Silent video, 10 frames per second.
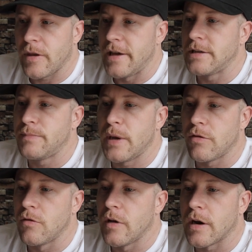He's been
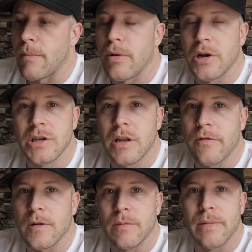through like a bunch of
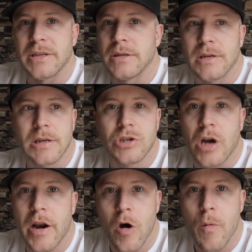different businesses
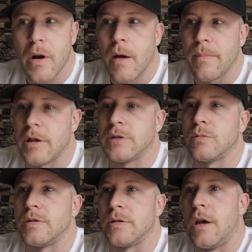trying to open up. This
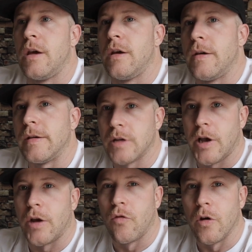one is
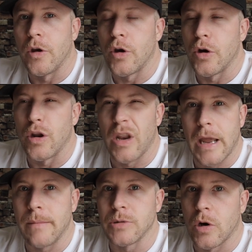like really good. The
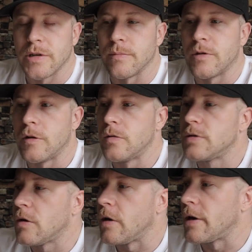name's awesome too.
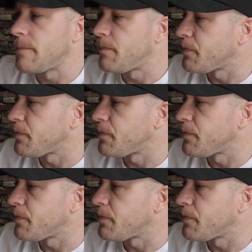So like,